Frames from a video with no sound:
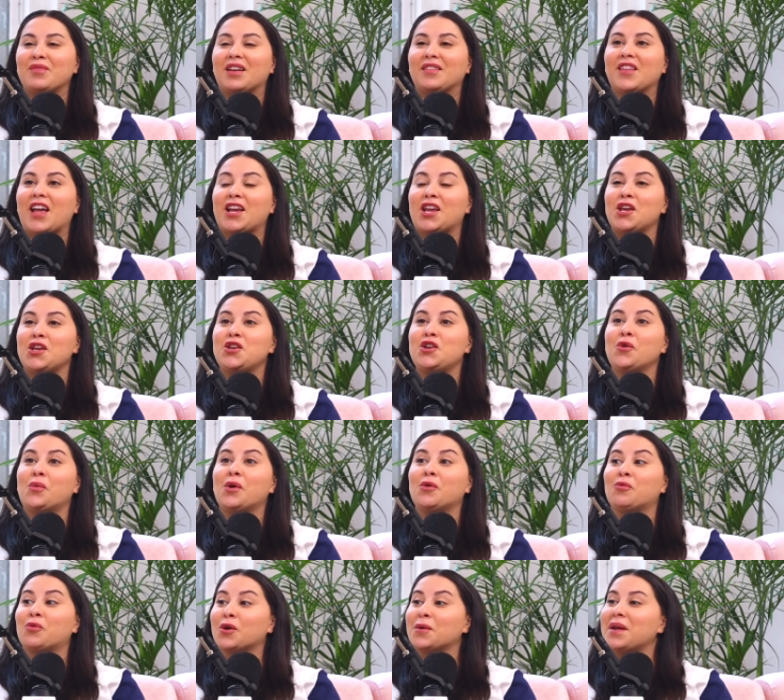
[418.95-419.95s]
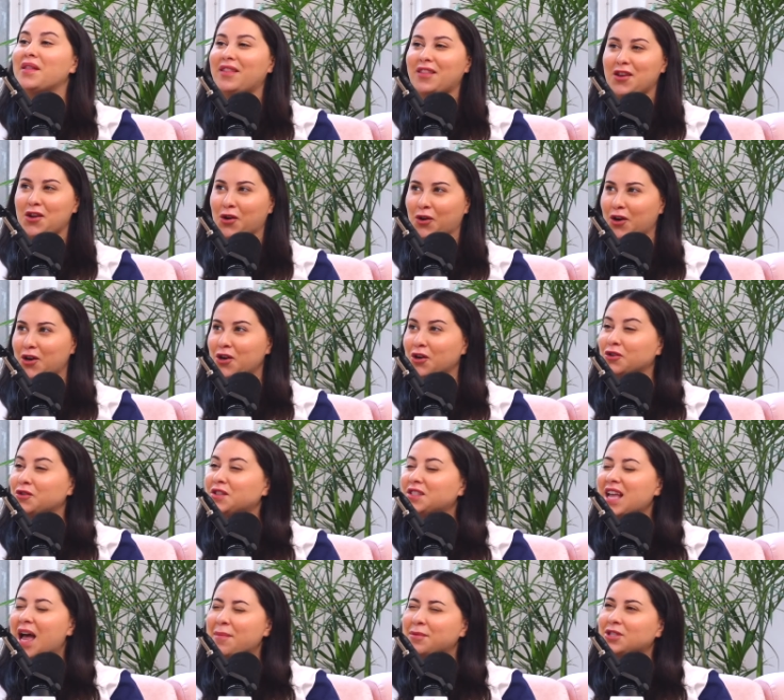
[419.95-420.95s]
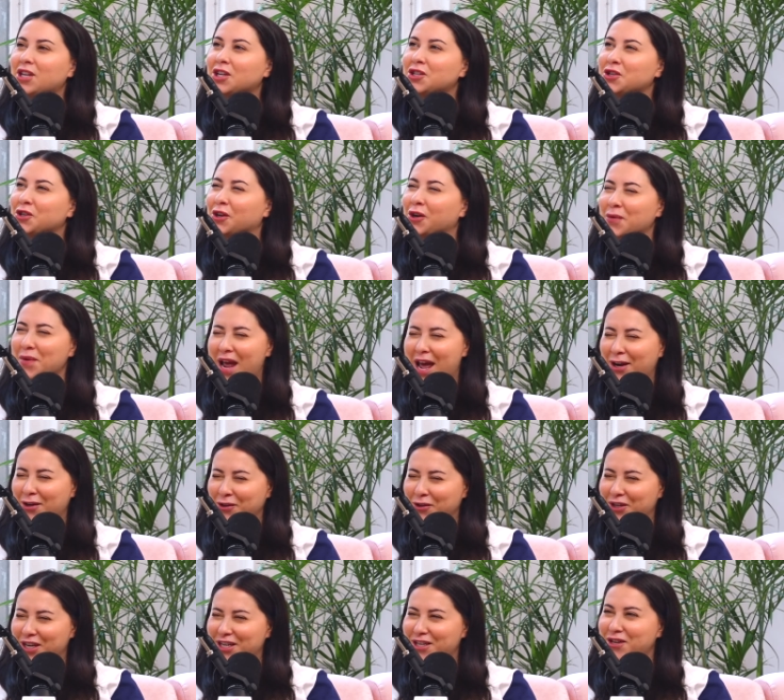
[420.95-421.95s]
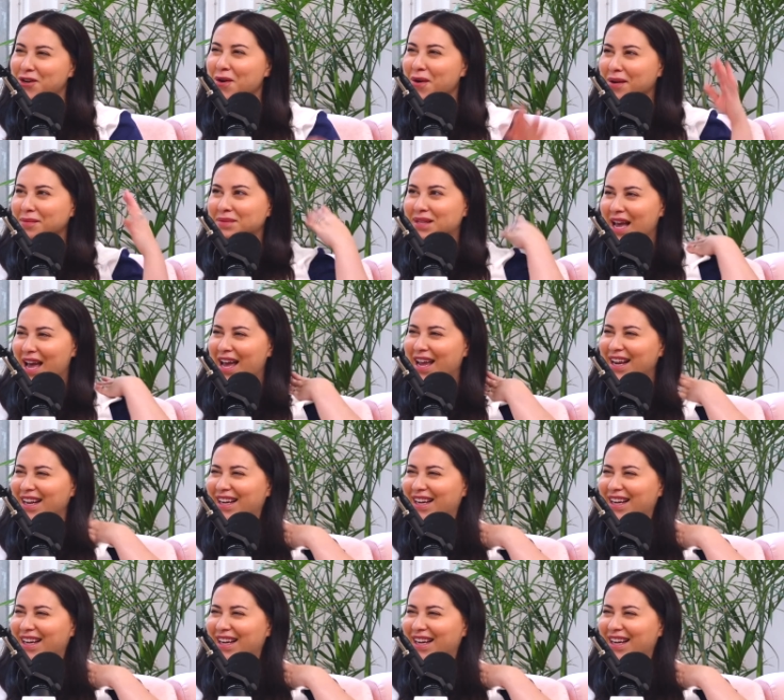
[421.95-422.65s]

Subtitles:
Like, you will ruin... You'll sabotage your own energy. Do you know what I'm saying?